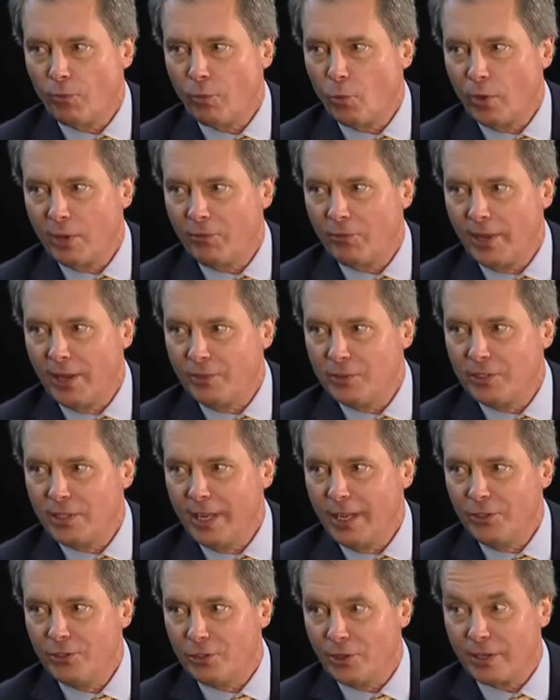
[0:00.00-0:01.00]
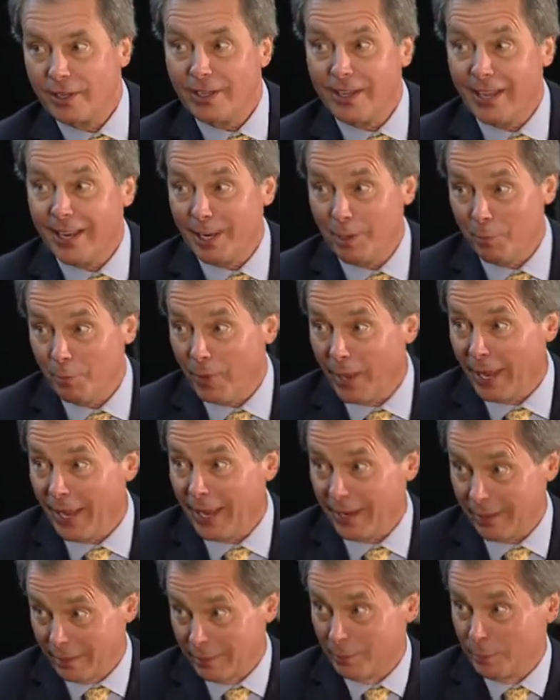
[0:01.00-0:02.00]
45 states are cutting
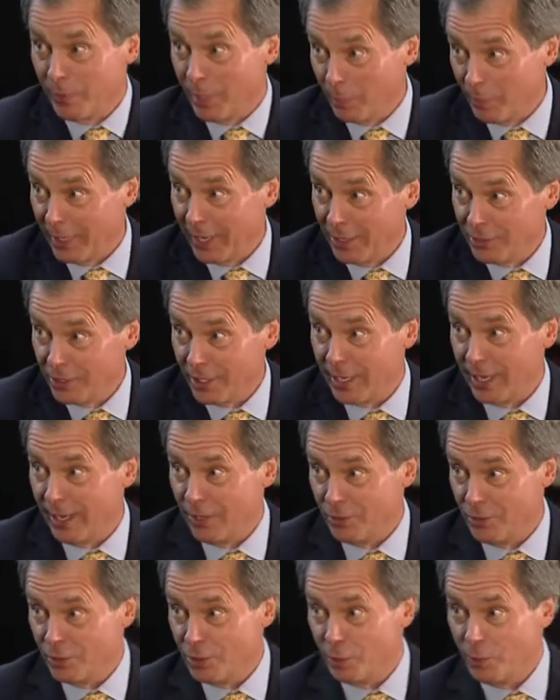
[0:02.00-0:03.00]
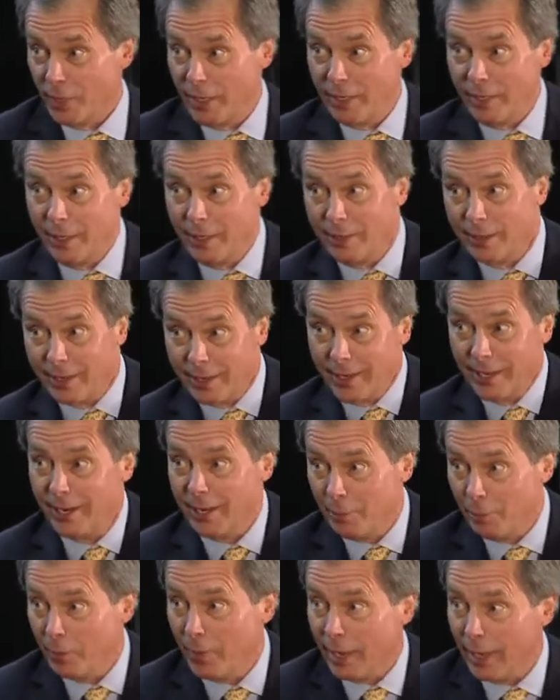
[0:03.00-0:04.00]
back public education spending, they're
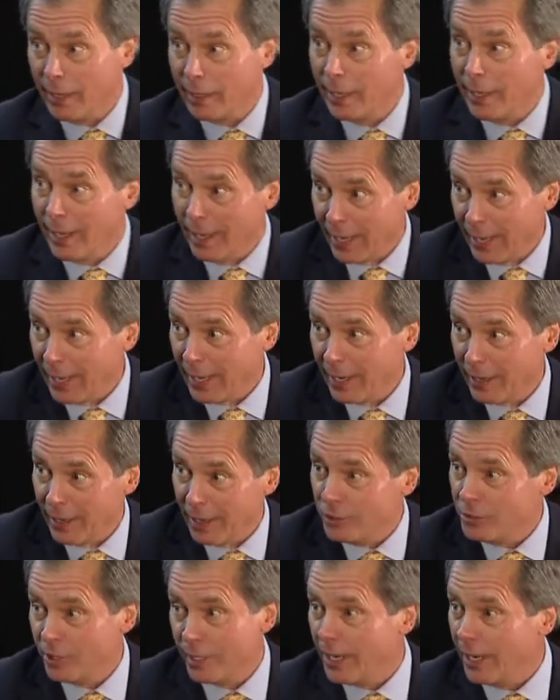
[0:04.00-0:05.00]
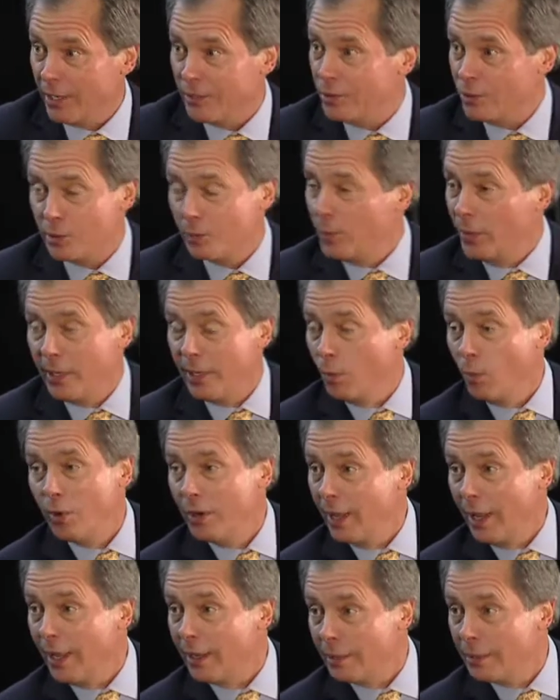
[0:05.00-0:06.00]
cutting back higher education spending.
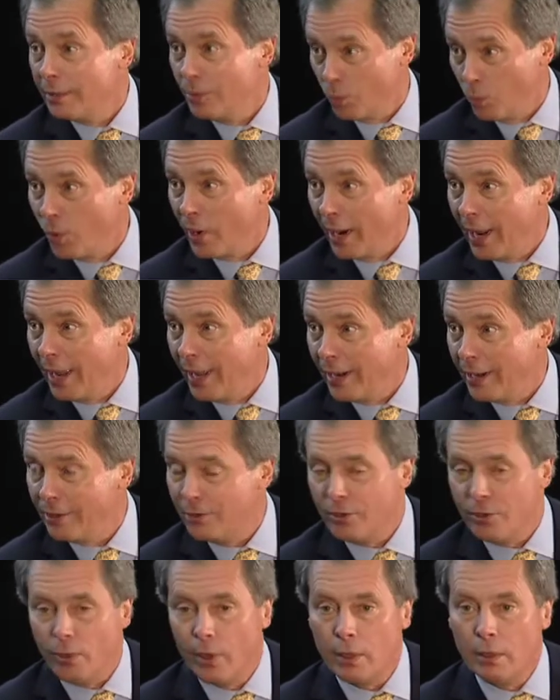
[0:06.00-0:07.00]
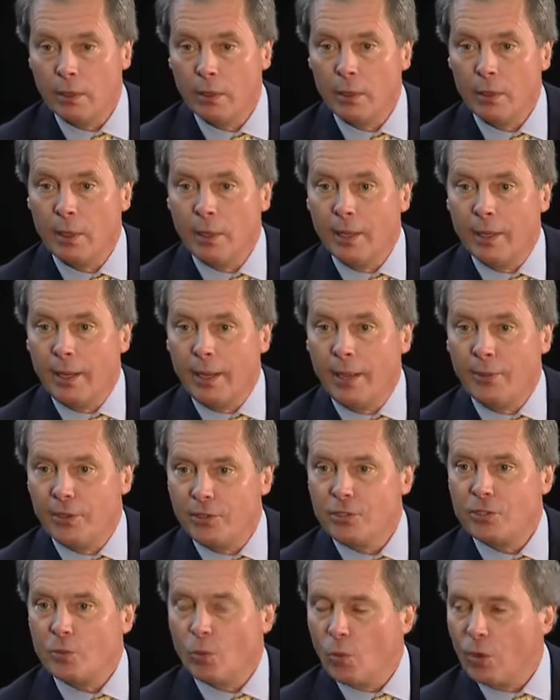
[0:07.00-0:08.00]
We're not, we're adding to it. And
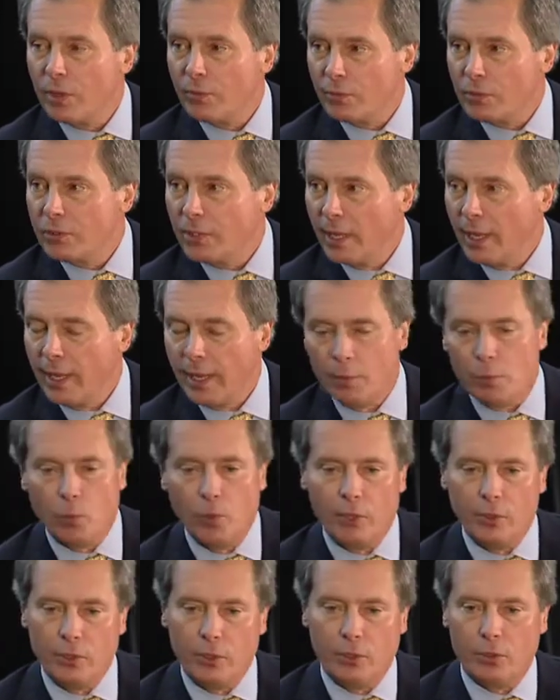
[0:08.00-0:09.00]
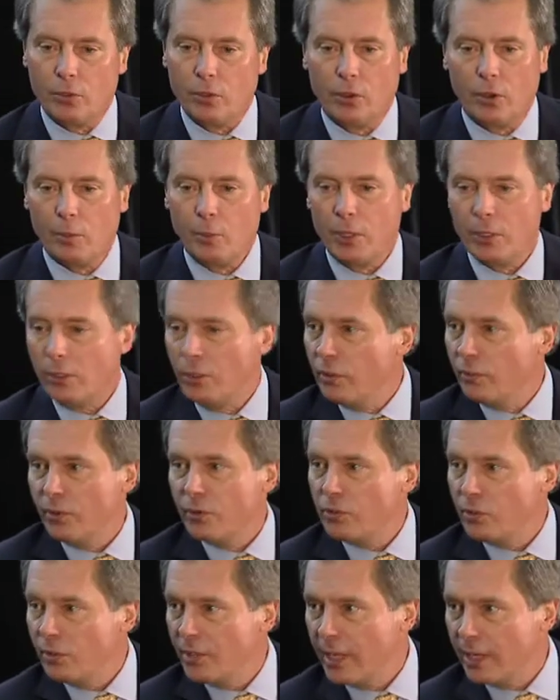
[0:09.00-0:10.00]
this is a wonderful time, whether you're talking about the
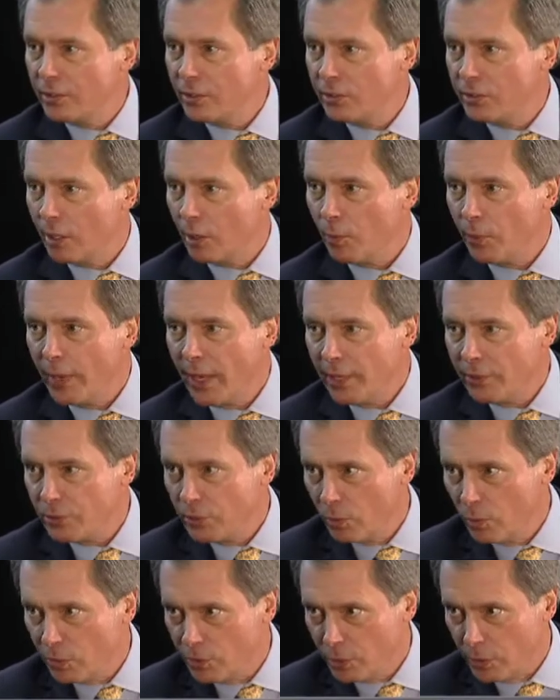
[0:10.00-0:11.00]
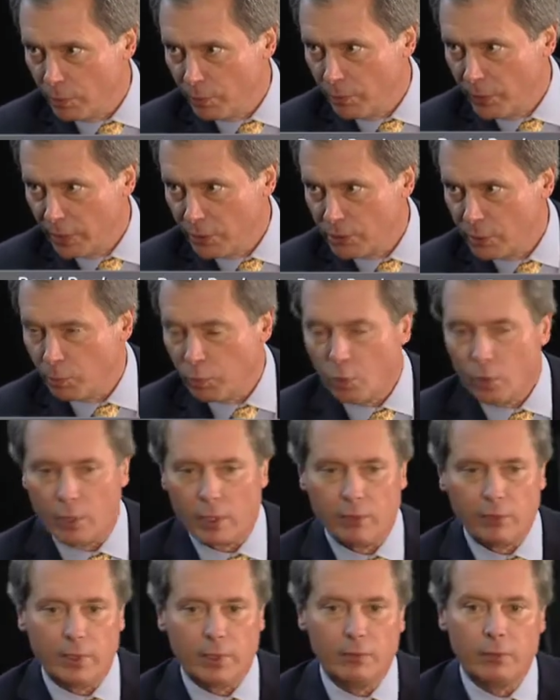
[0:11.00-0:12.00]
University of Texas in El Paso, which you're a big
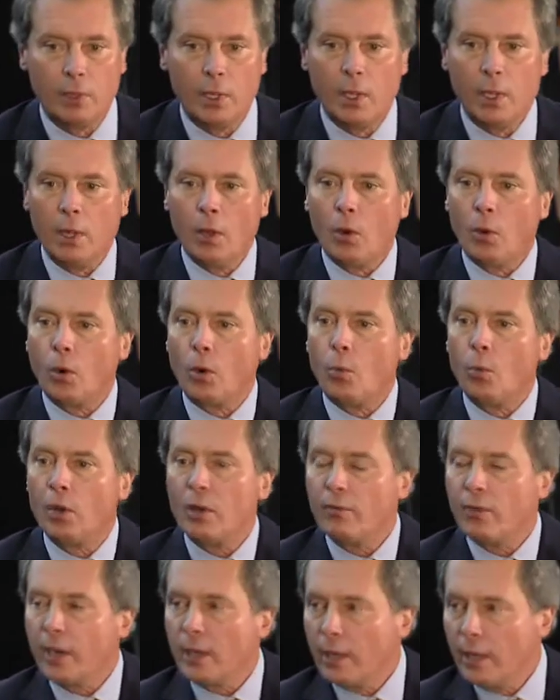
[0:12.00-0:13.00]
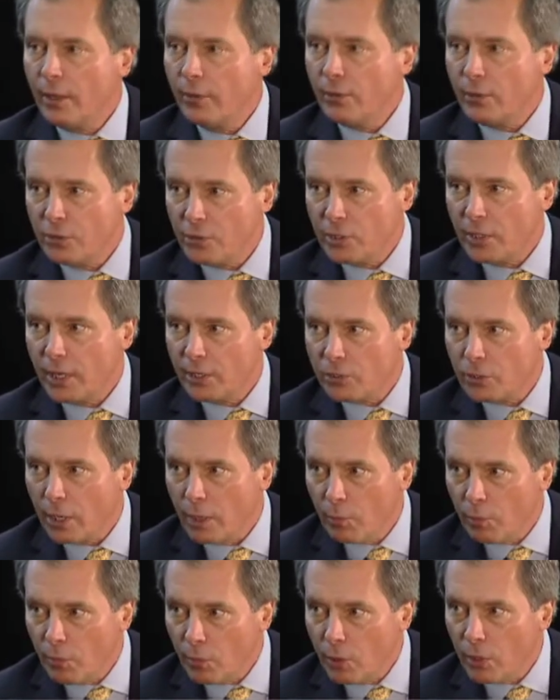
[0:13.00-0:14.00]
supporter of, or one of our other 6
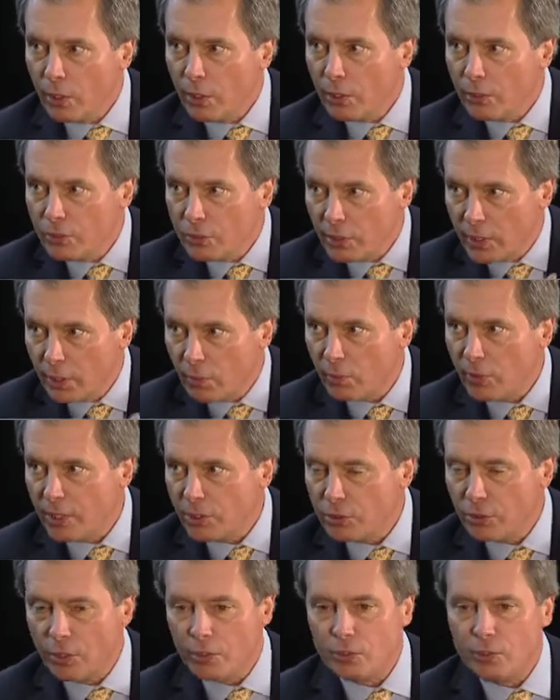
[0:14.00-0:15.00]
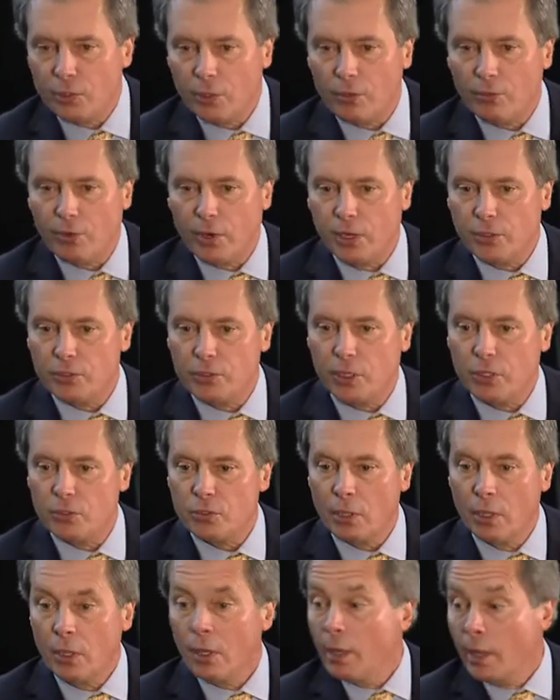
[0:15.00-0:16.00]
emerging research
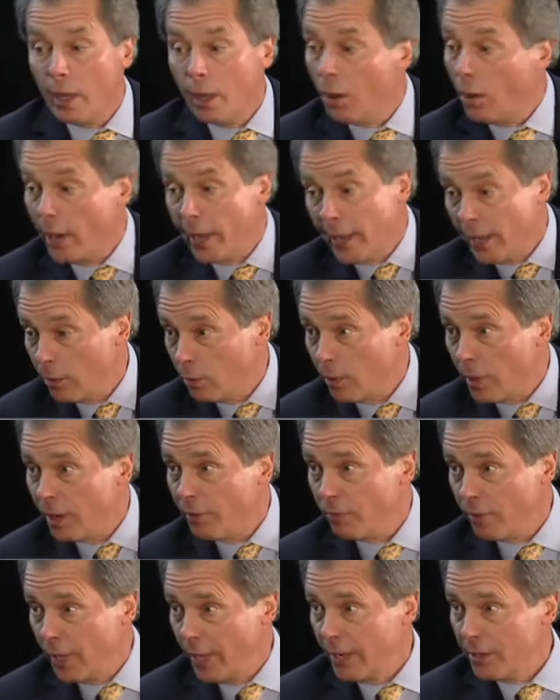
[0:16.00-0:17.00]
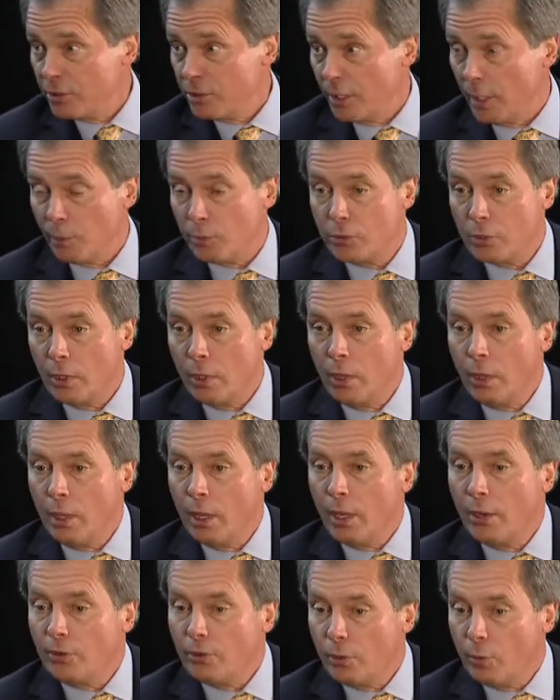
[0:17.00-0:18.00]
universities, and or our flagships,
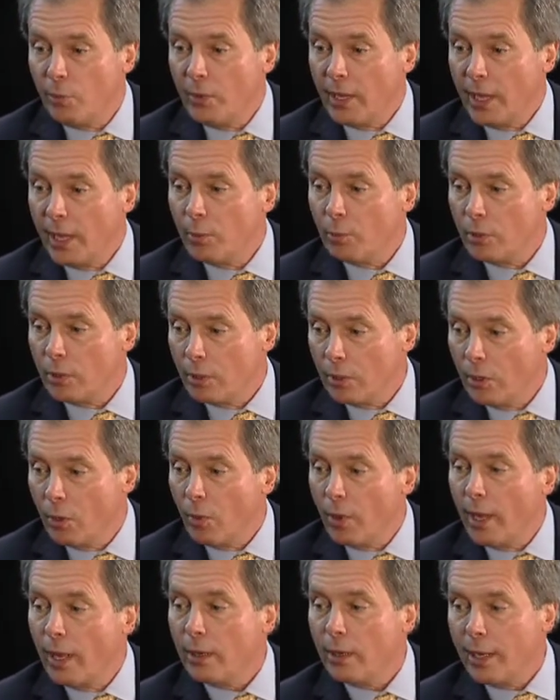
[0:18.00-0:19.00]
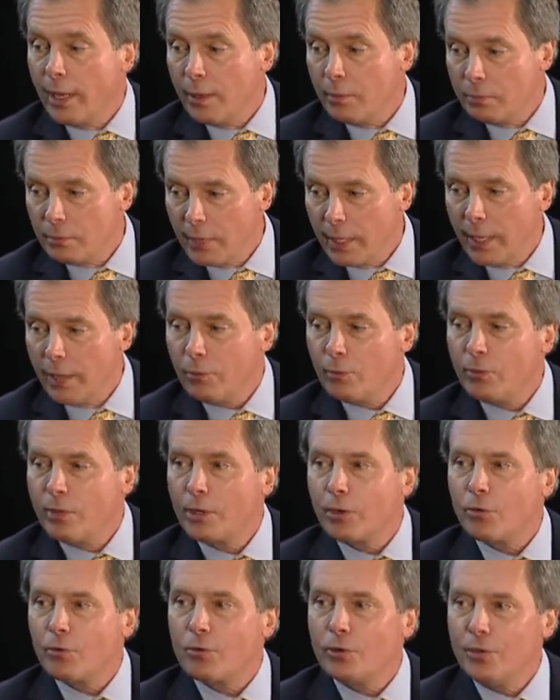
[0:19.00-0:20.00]
to be able to go out and
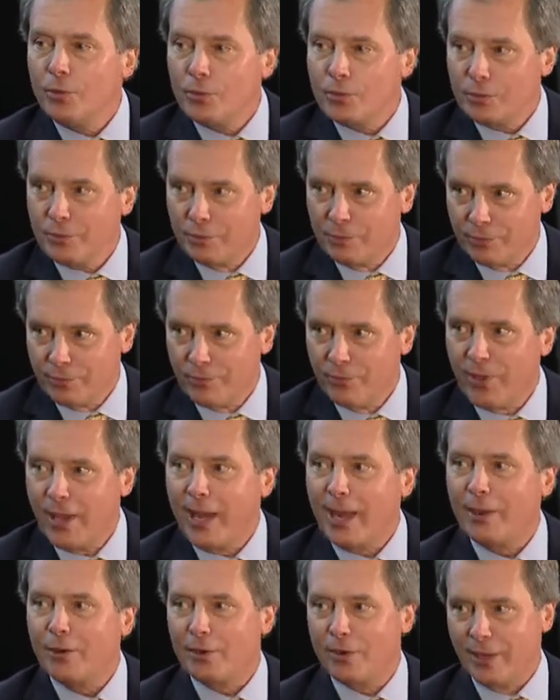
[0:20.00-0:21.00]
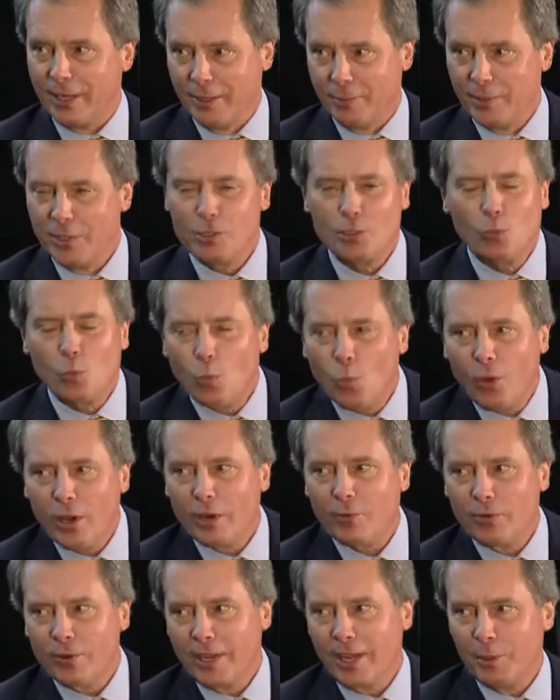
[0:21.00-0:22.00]
recruit faculty. This is a
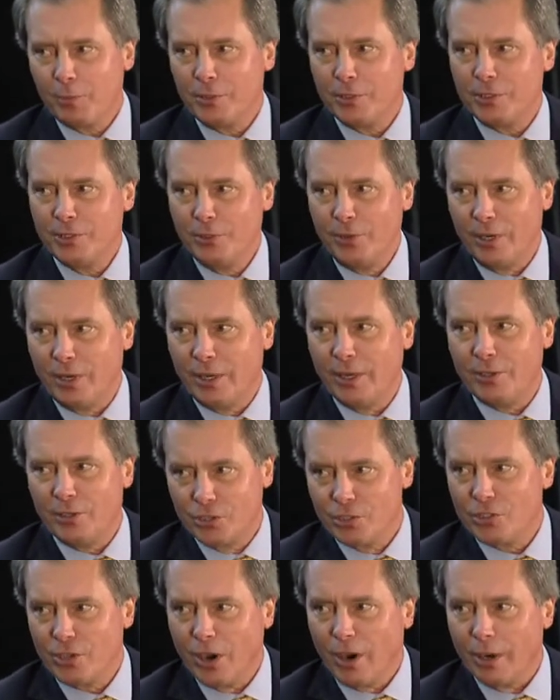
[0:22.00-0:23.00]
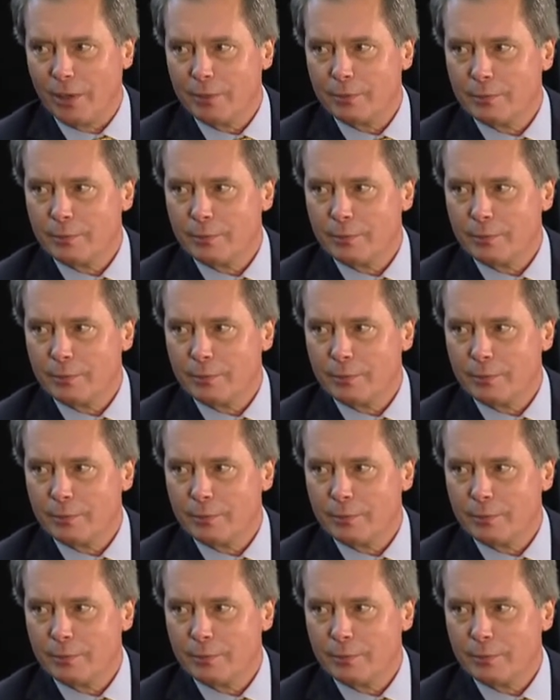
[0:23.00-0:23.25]
wonderful opportunity to start.